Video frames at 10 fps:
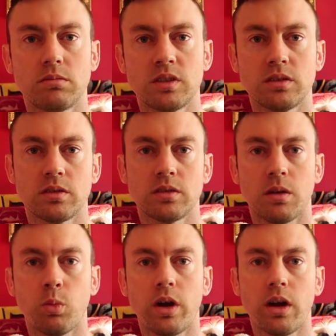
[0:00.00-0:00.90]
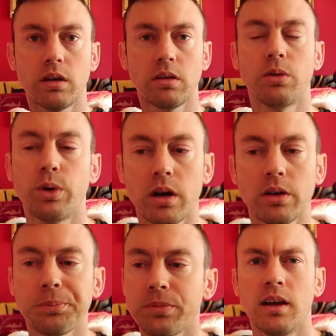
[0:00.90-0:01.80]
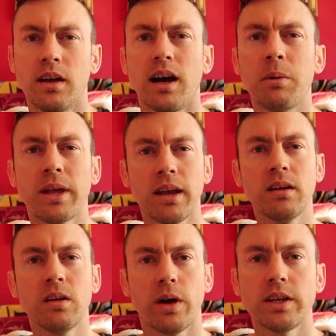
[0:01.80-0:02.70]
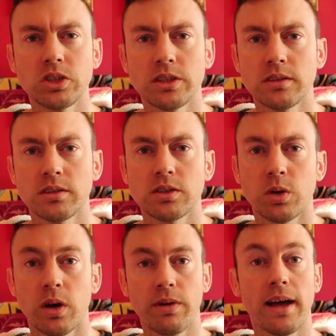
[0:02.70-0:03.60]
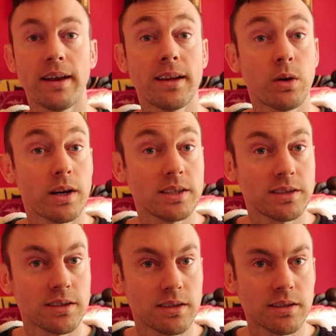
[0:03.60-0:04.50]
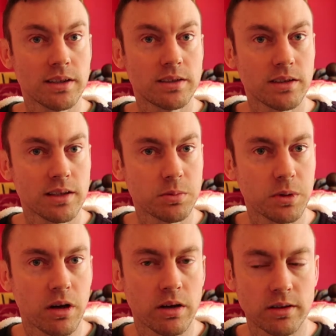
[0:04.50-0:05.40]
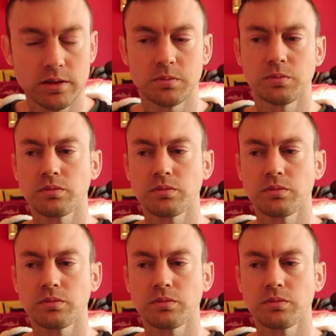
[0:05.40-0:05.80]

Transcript: somewhere around. I'm getting questions, or I've had a question at least, let's be honest.